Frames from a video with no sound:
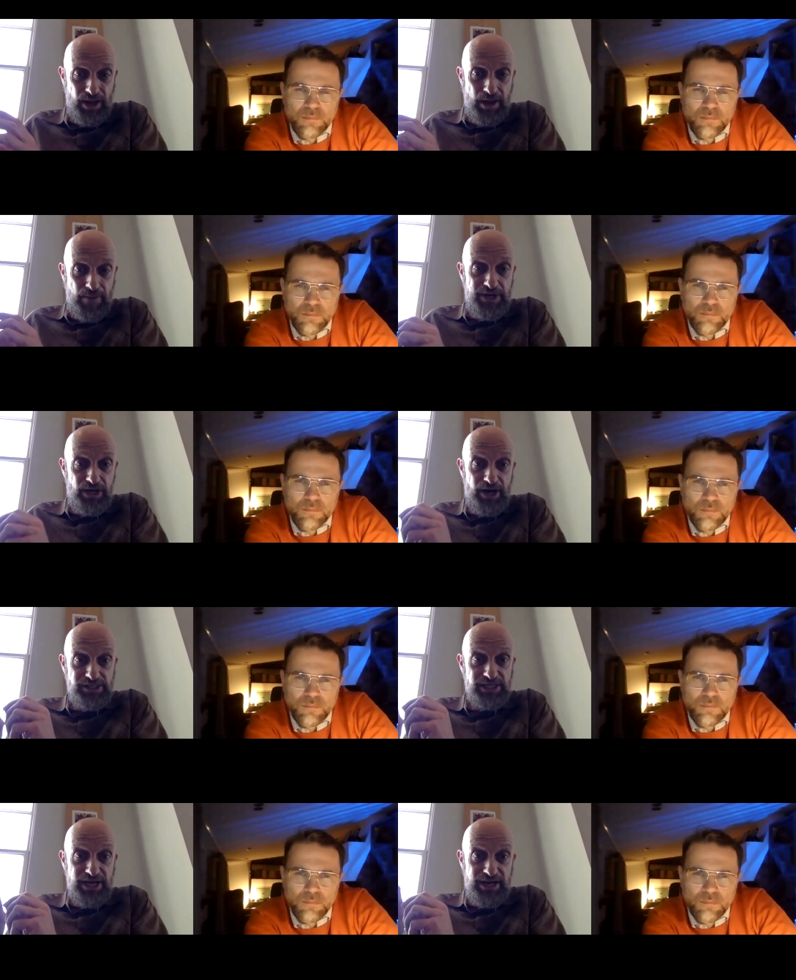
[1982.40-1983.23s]

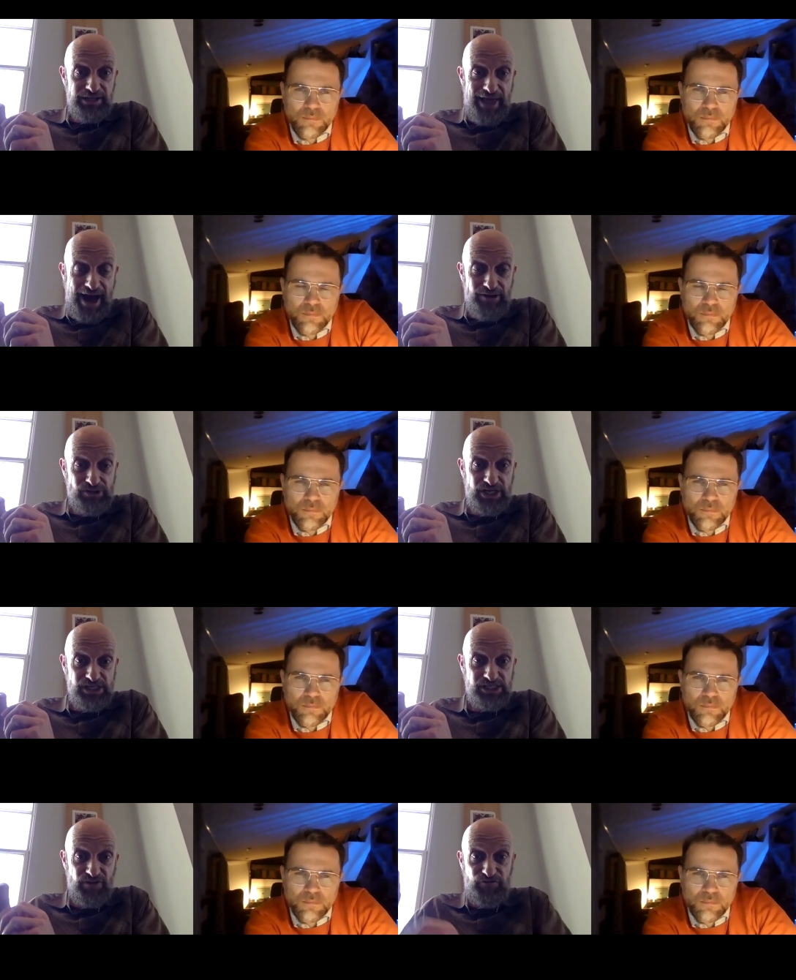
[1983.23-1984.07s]
Speaker 1: because it allows
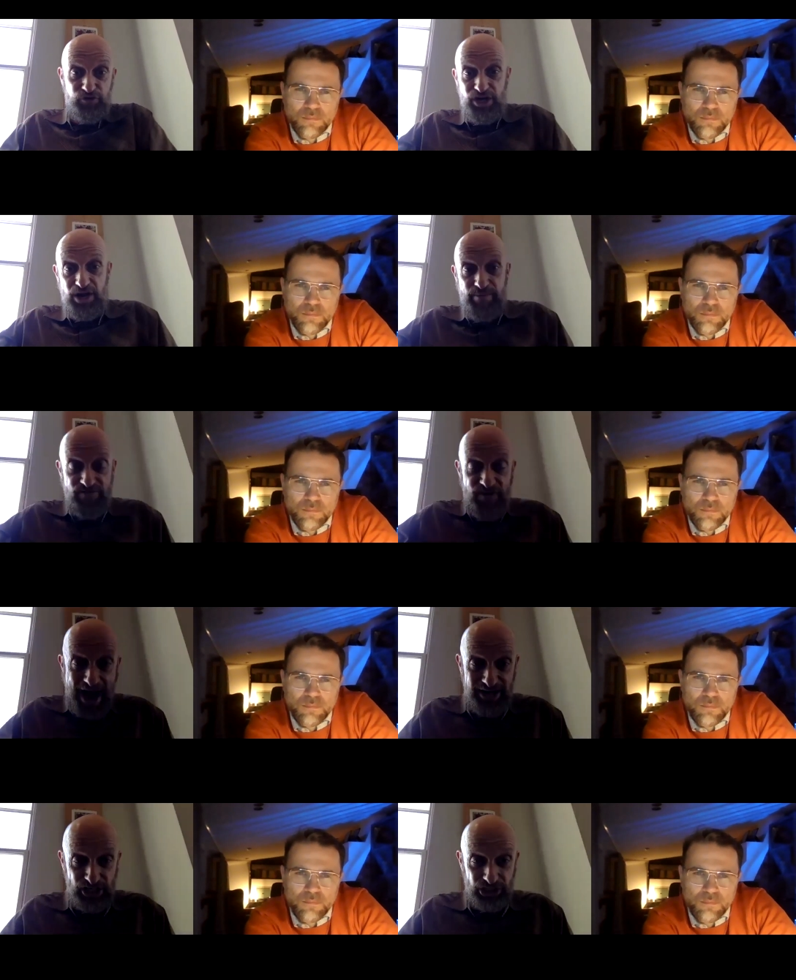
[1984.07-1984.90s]
us the freedom of
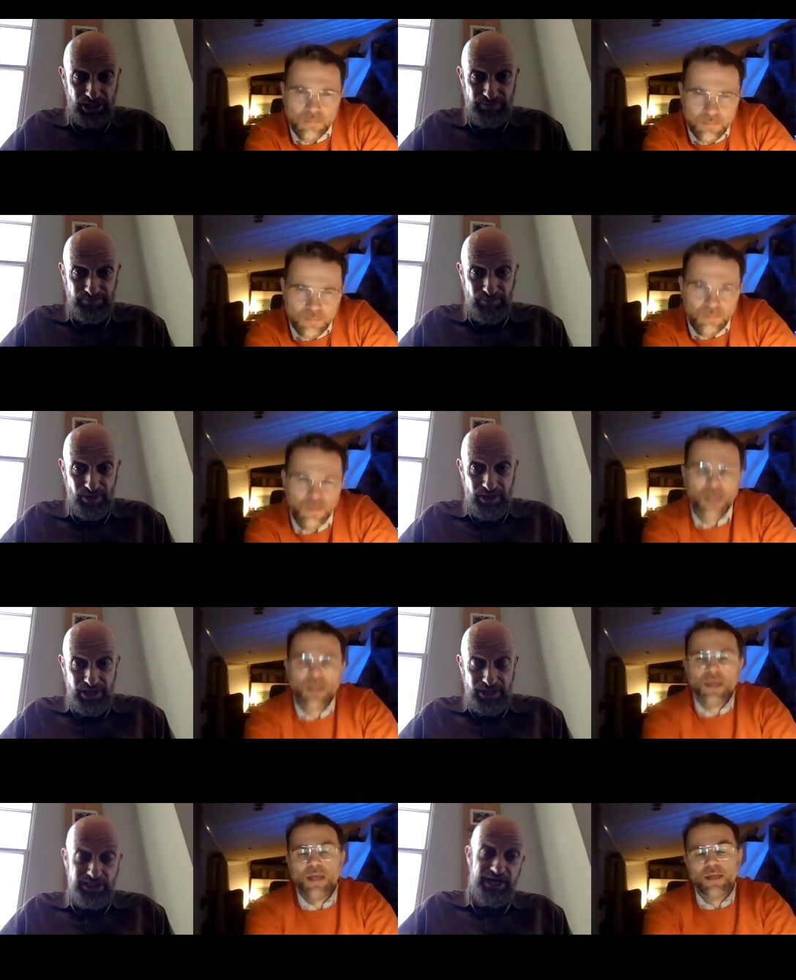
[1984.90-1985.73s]
action.
Speaker 2: Yeah,
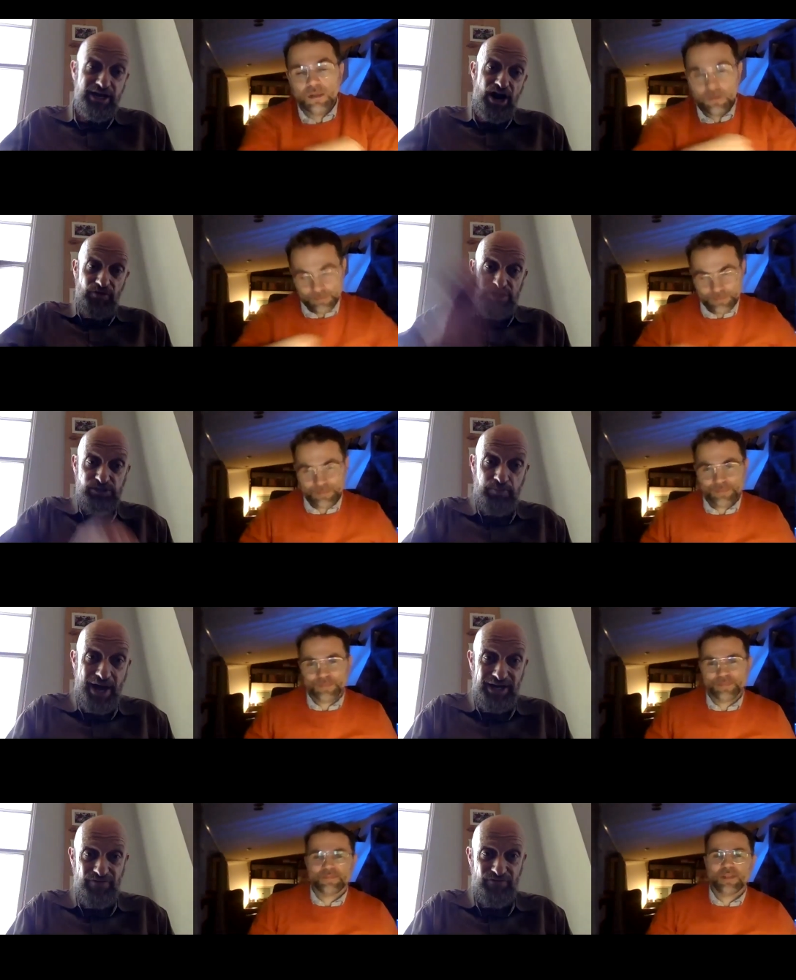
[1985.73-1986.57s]
yeah, I know.
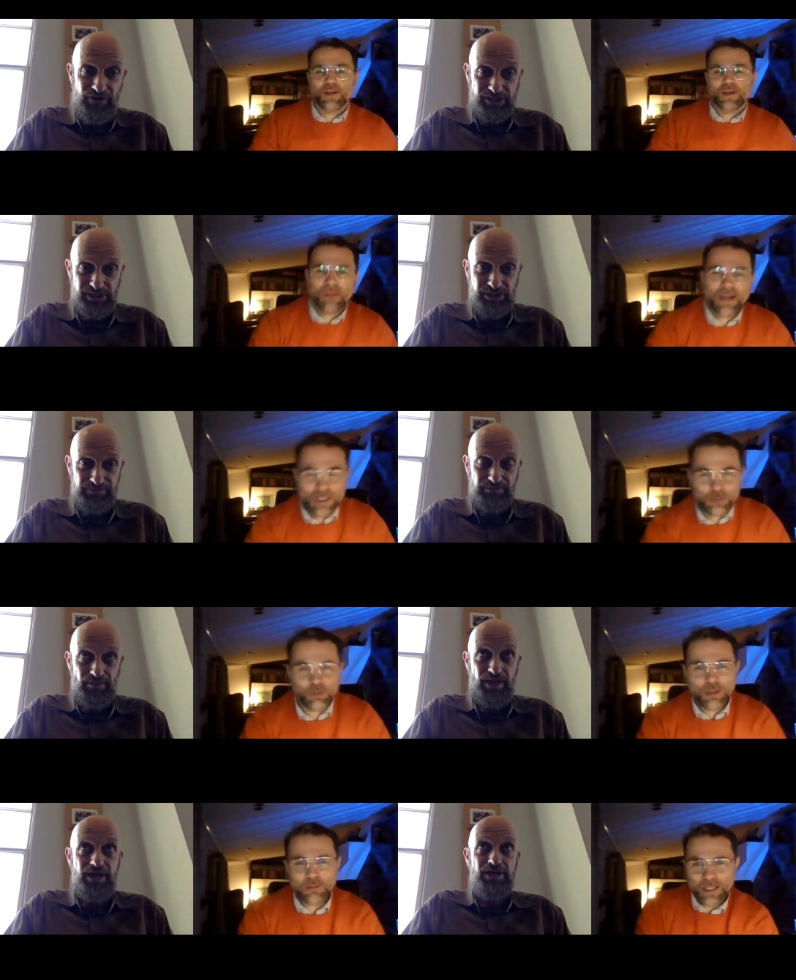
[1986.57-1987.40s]
Benefits. But it
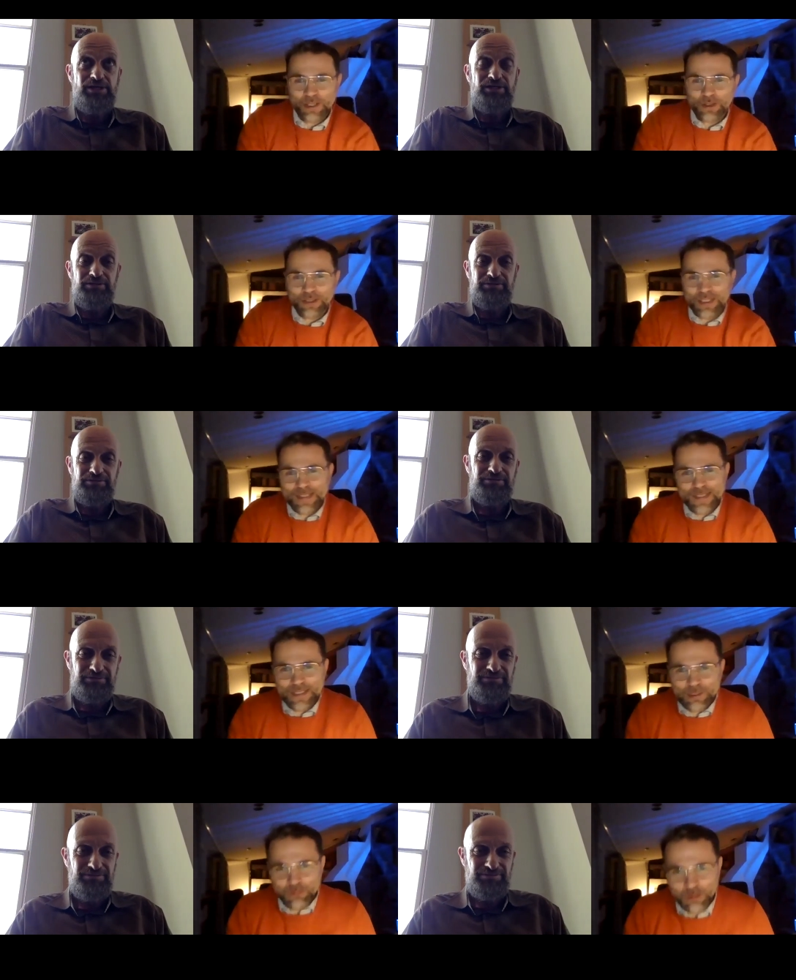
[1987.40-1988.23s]
will be
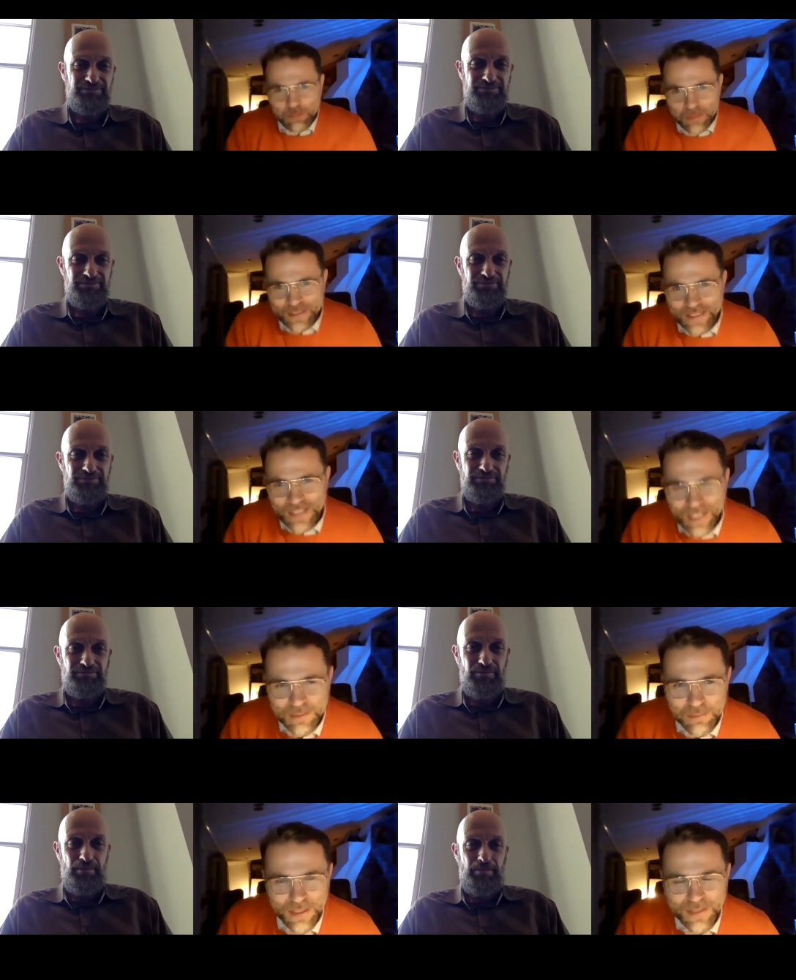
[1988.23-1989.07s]
contested, will be
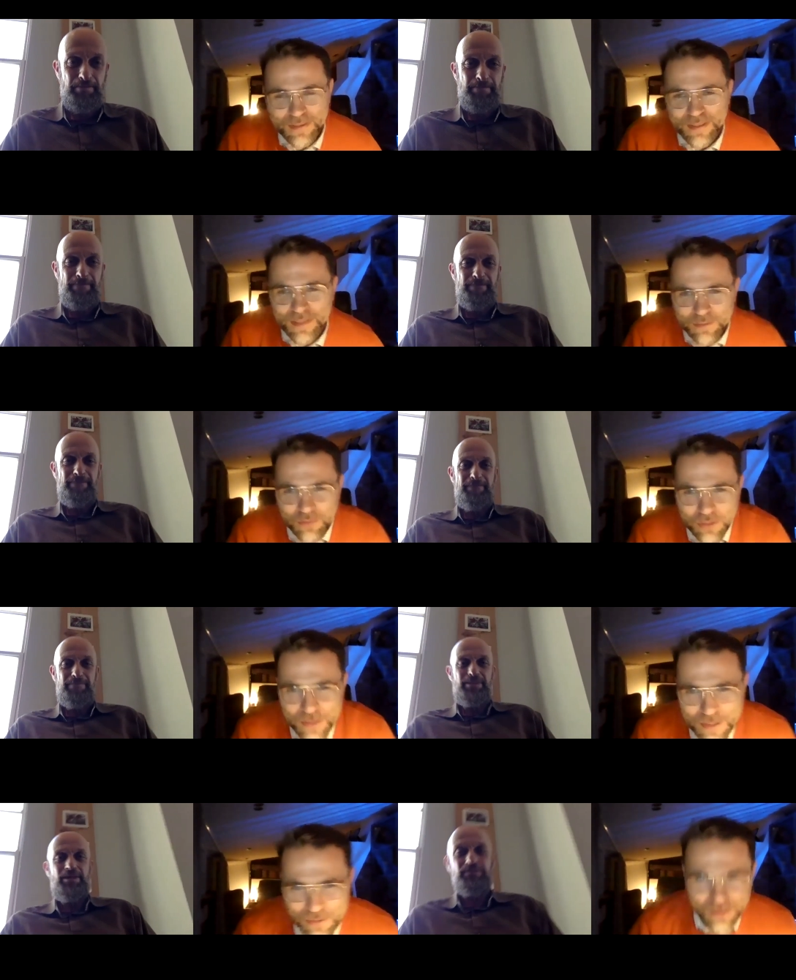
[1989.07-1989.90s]
denied by the
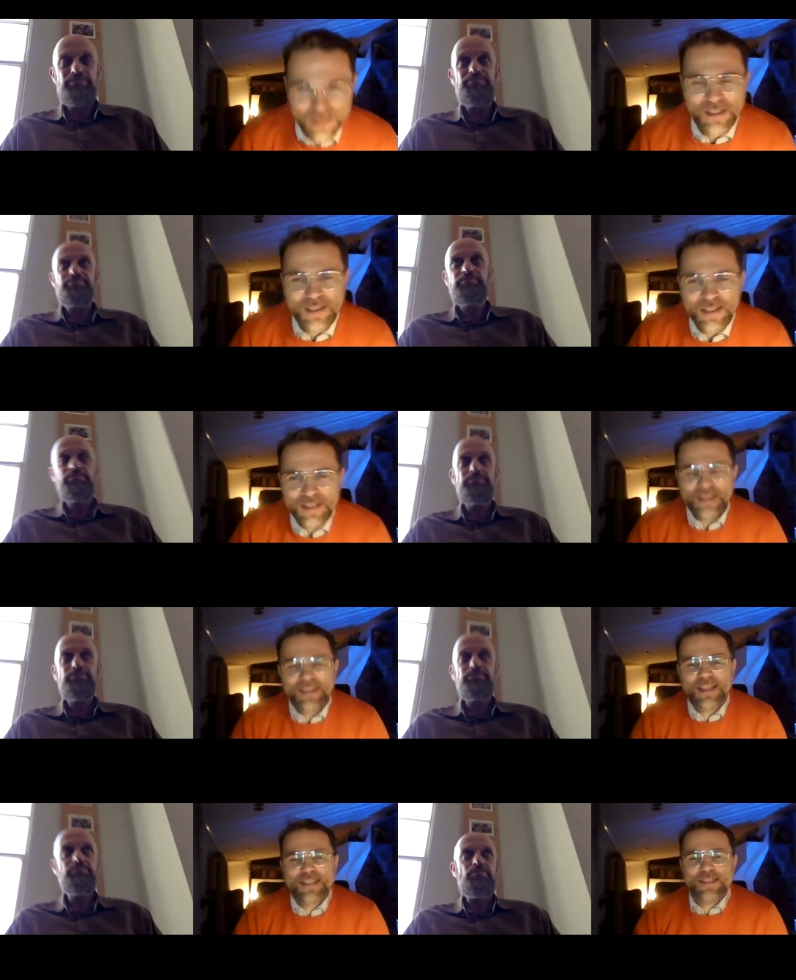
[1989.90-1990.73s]
adversary.
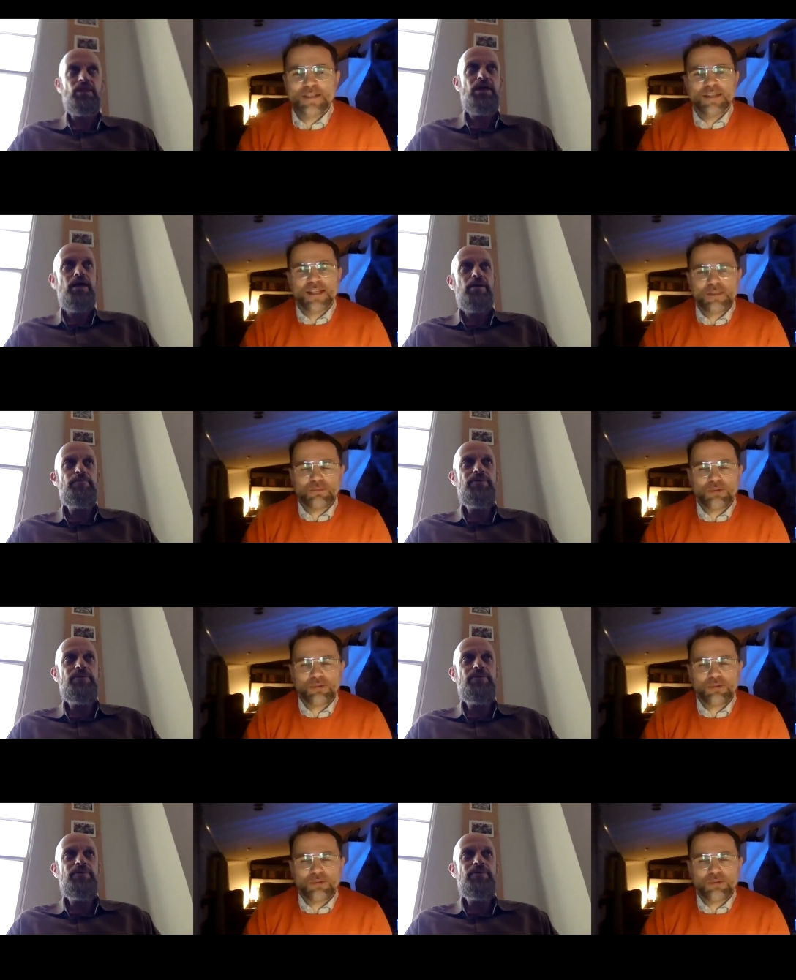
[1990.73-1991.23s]
That's a that's a